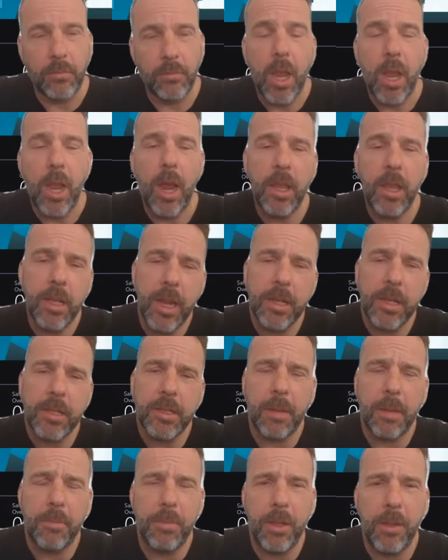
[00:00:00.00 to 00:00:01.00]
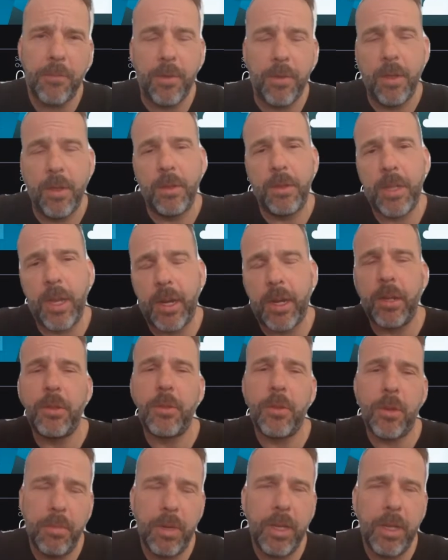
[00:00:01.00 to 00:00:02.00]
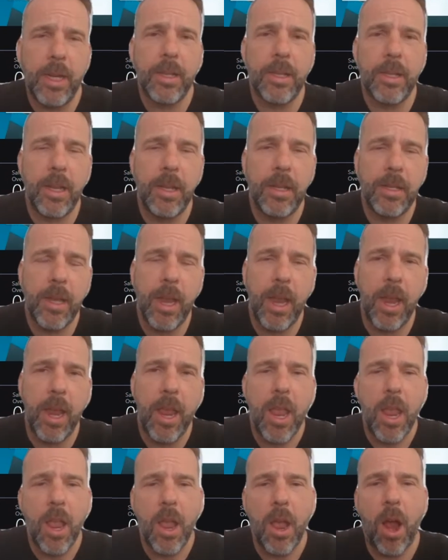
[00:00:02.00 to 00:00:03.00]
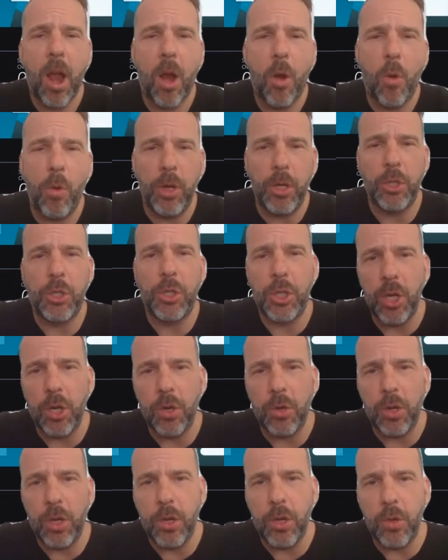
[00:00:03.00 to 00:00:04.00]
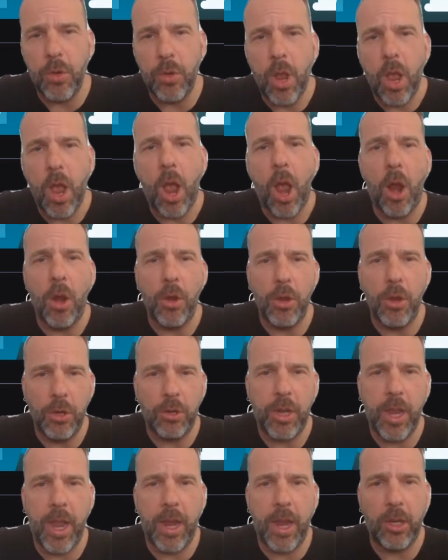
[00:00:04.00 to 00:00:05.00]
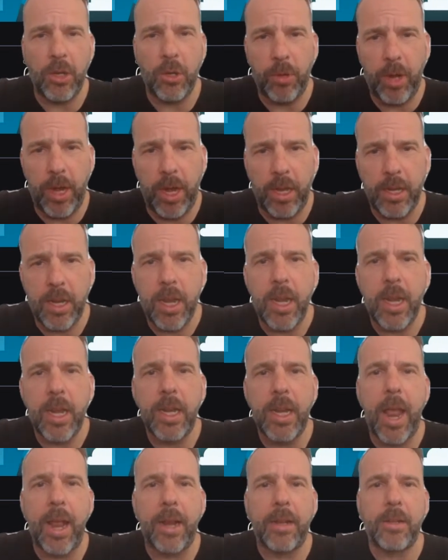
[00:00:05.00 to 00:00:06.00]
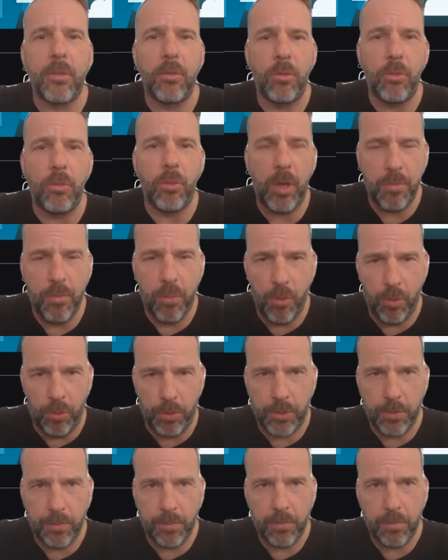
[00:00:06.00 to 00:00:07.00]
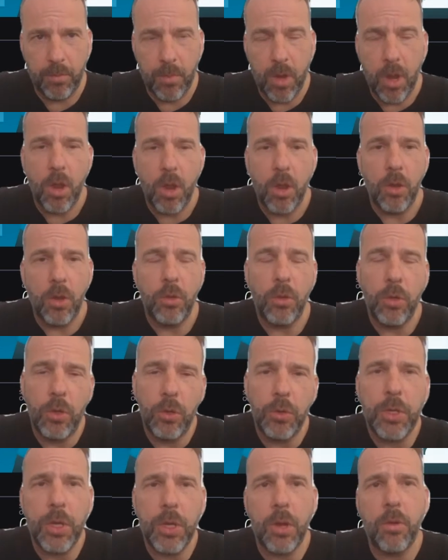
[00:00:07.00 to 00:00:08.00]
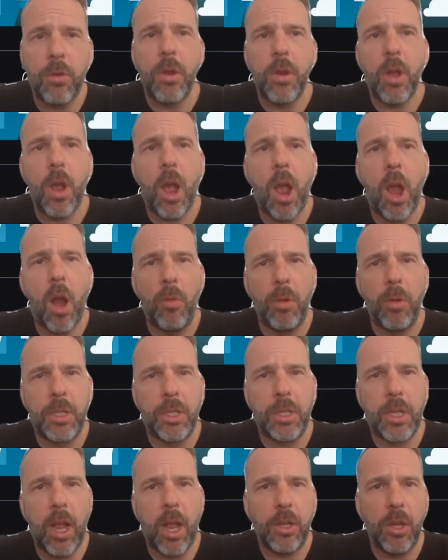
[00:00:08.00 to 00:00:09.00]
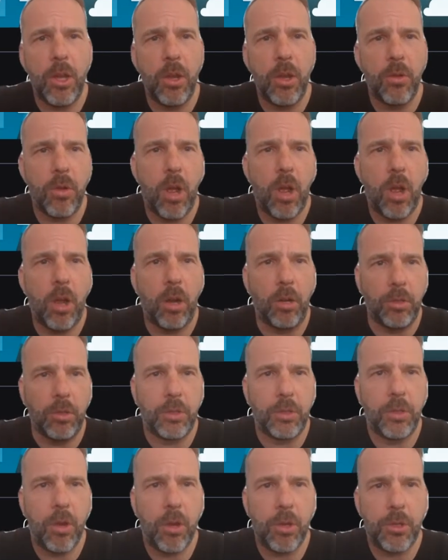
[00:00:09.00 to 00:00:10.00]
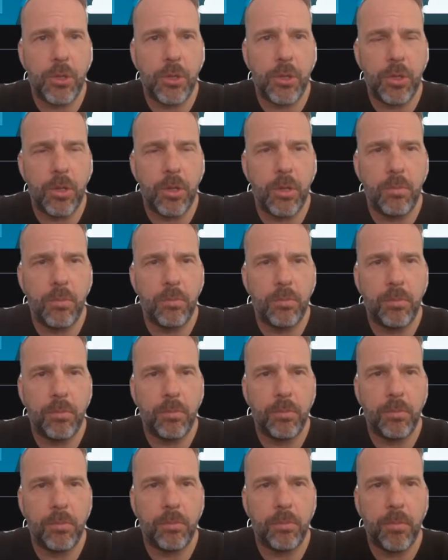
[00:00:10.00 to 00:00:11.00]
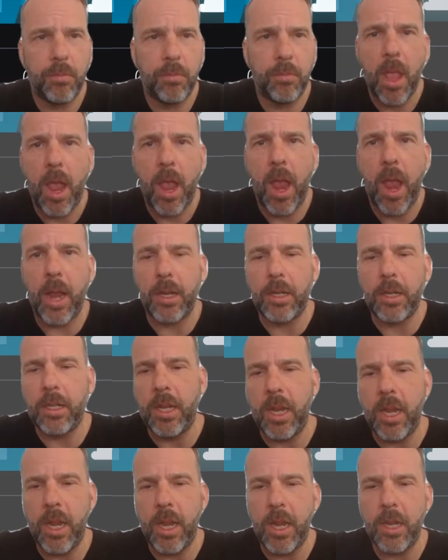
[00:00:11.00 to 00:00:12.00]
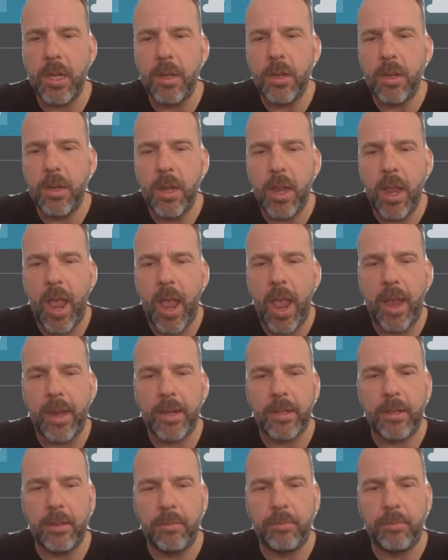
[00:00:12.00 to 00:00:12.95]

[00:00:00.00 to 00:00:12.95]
In the next couple of seconds or minutes, let's say, I will show you how you can create an Excel report. To do so, I will start here on Search and key in Excel.